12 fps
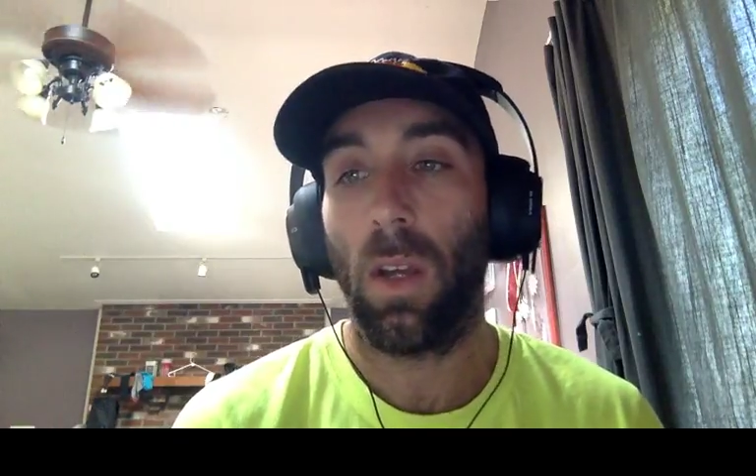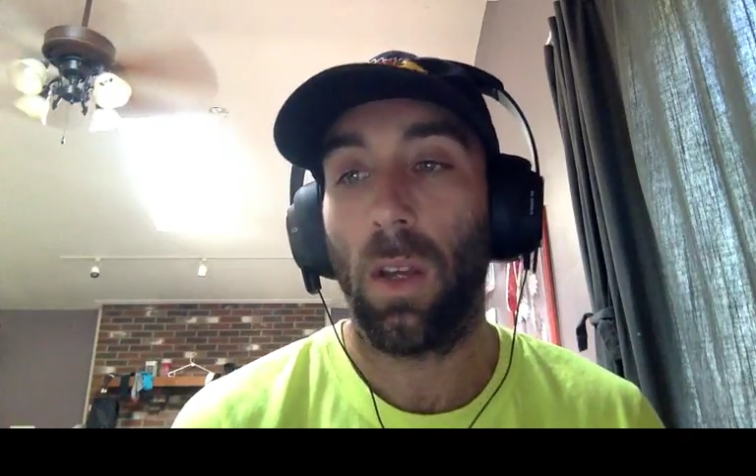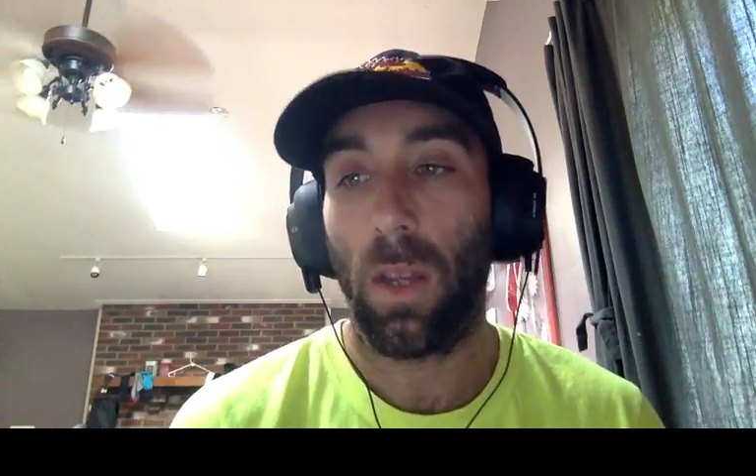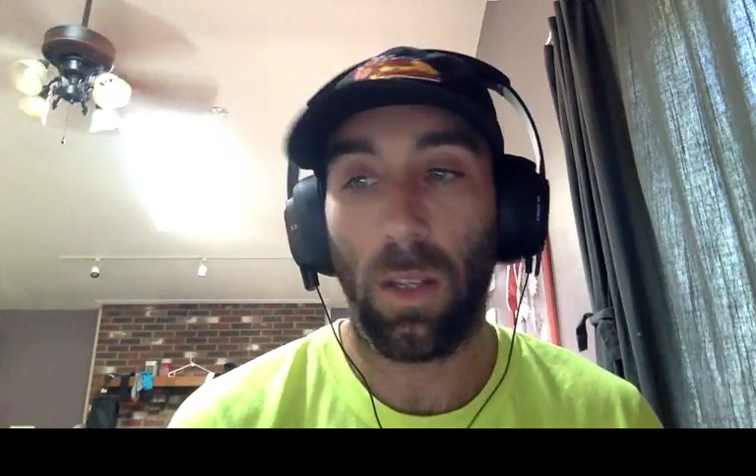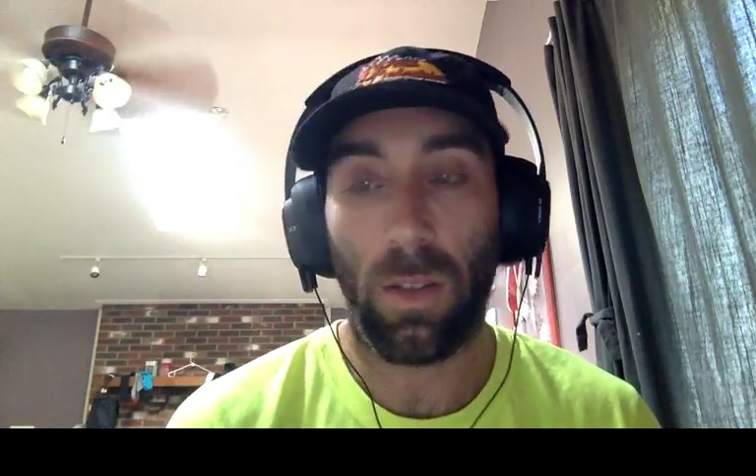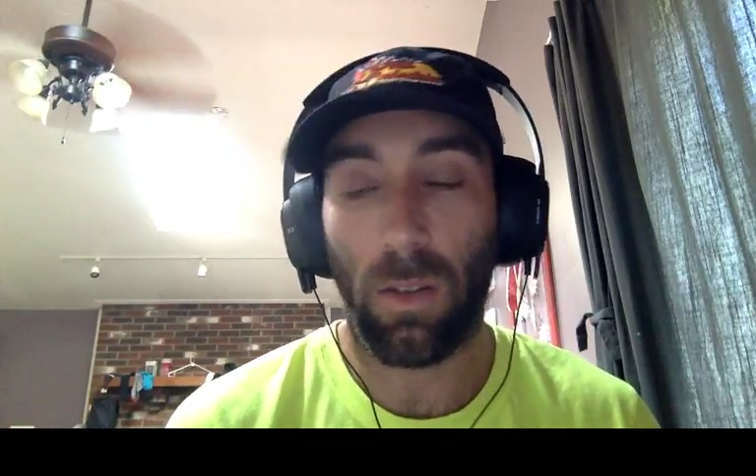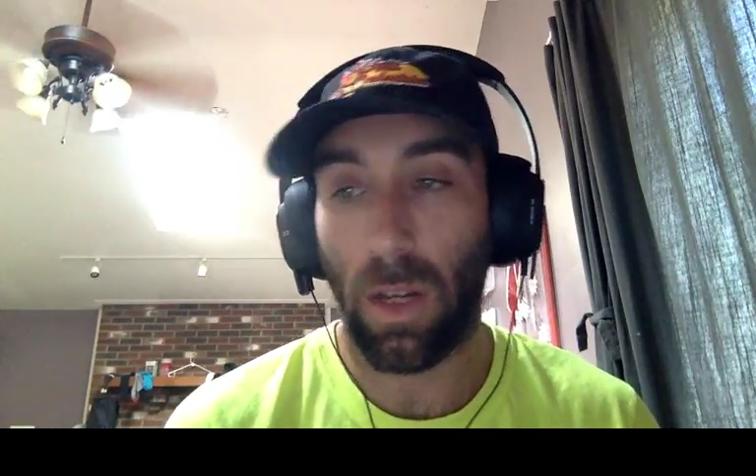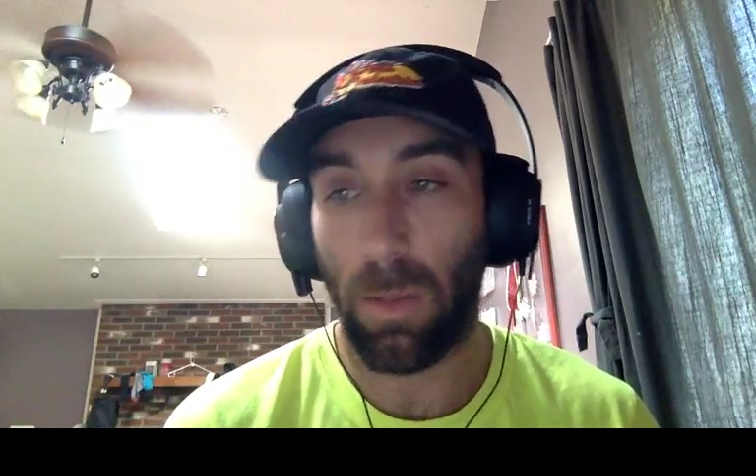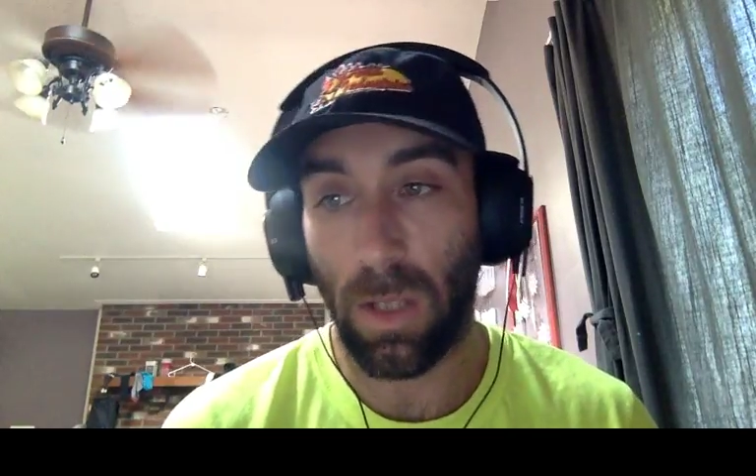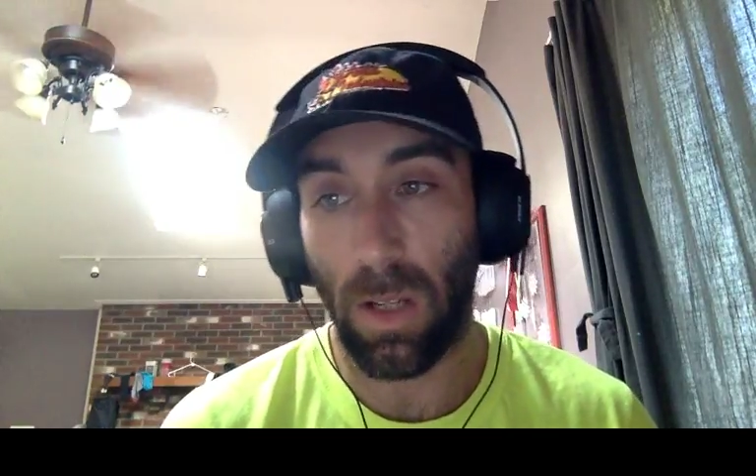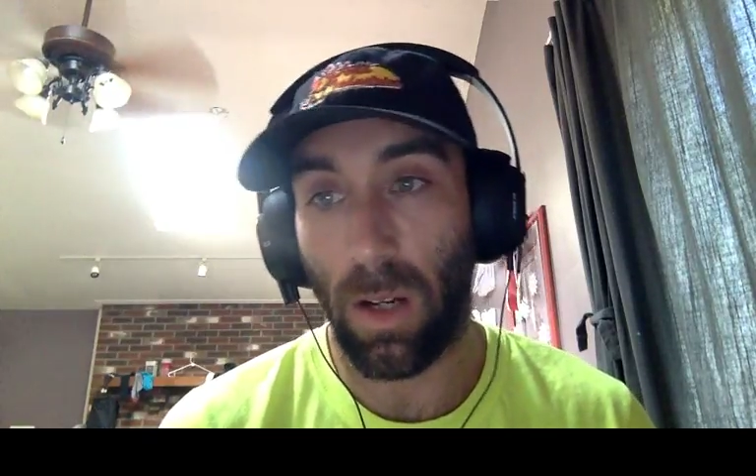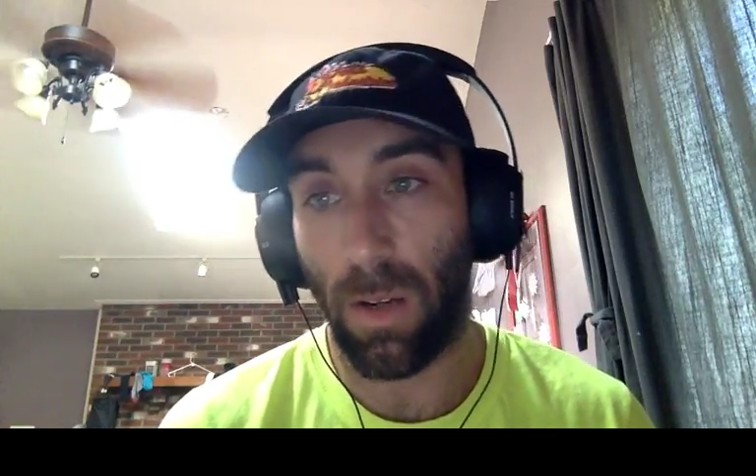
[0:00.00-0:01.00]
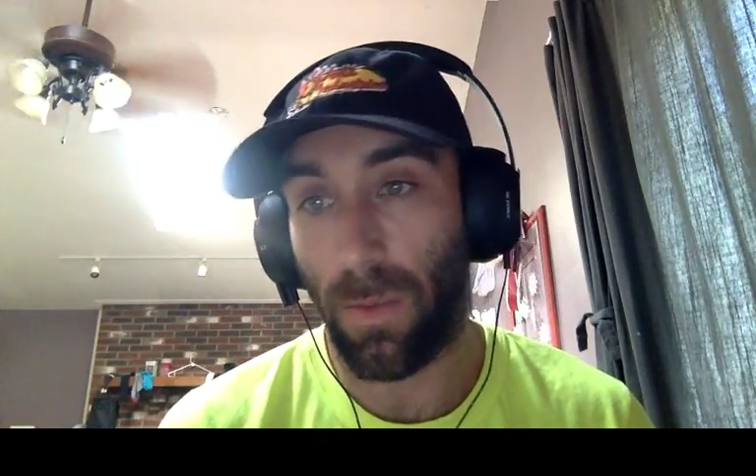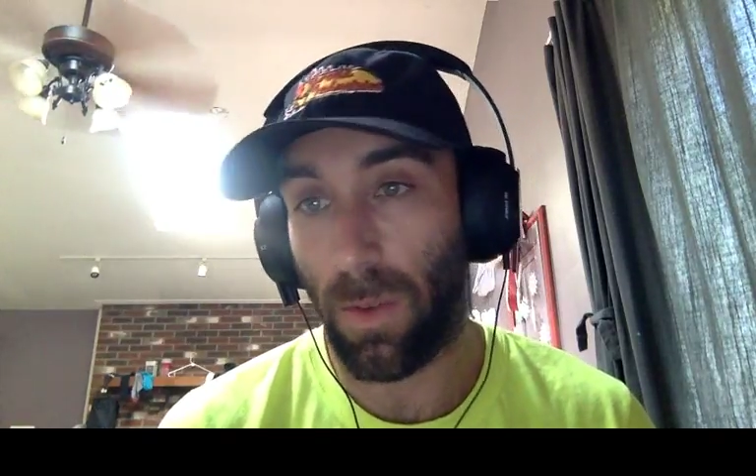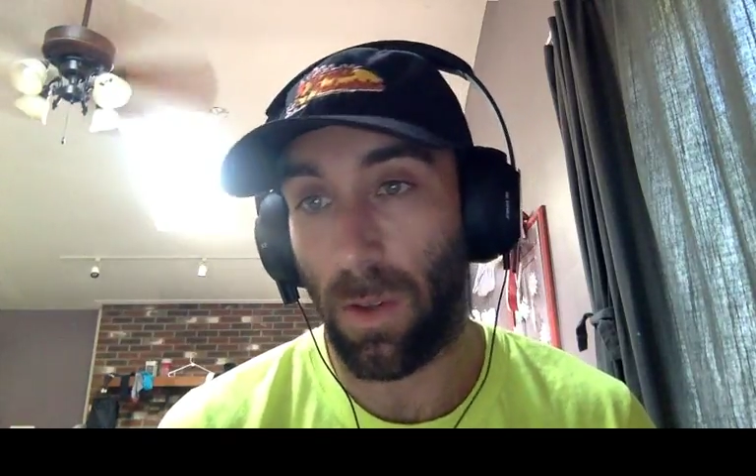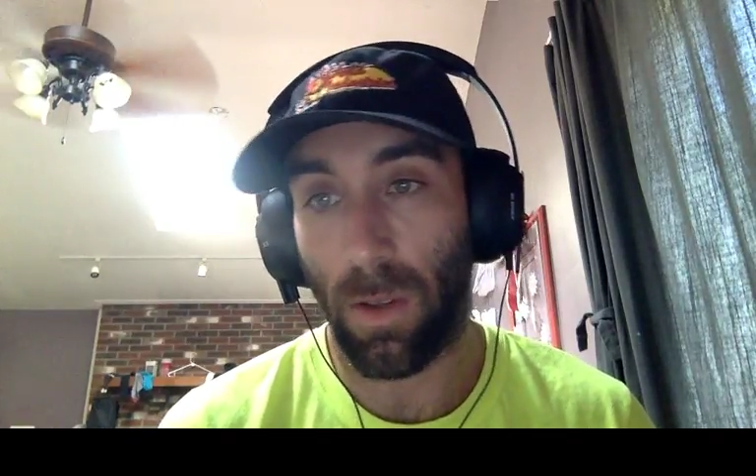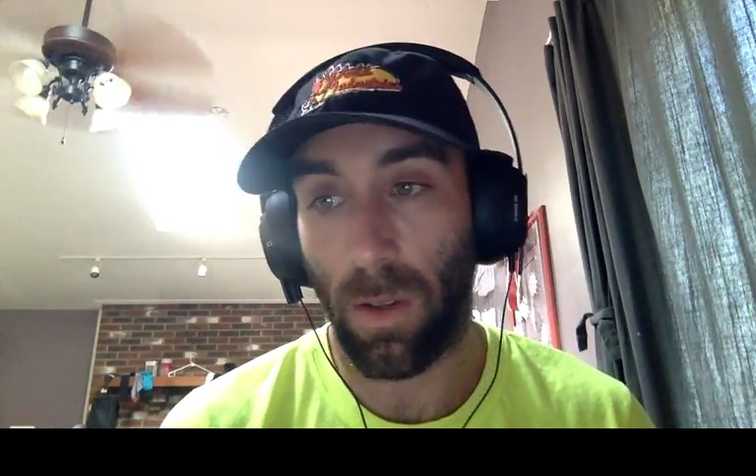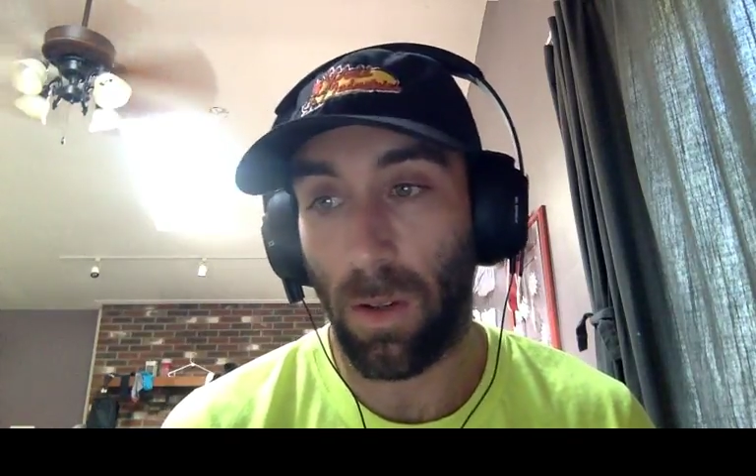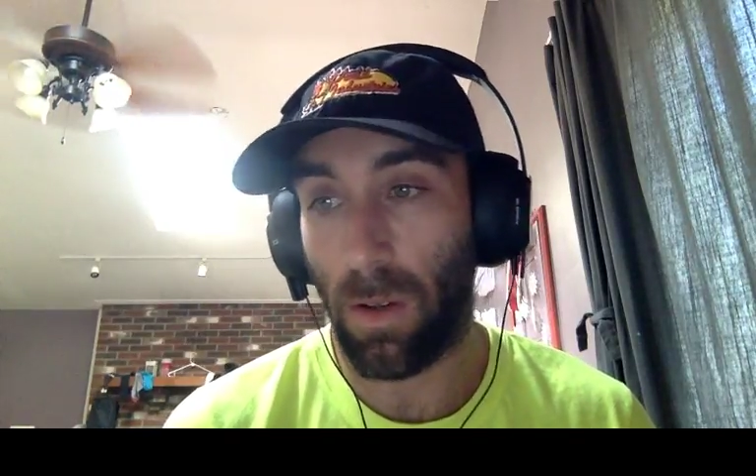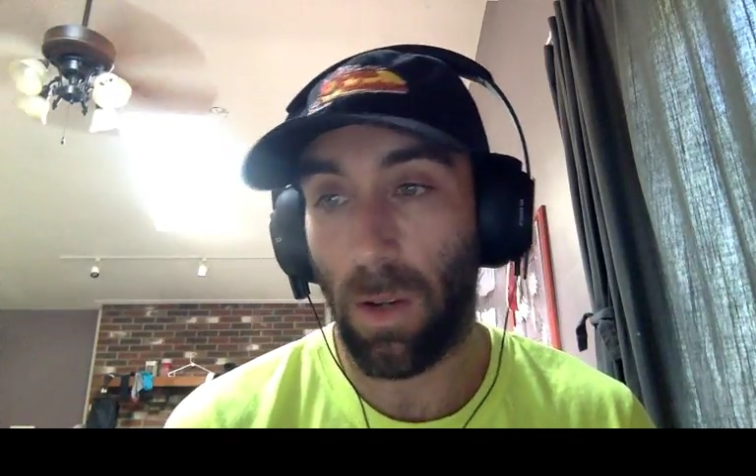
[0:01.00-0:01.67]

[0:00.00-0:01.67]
Instagram stuff and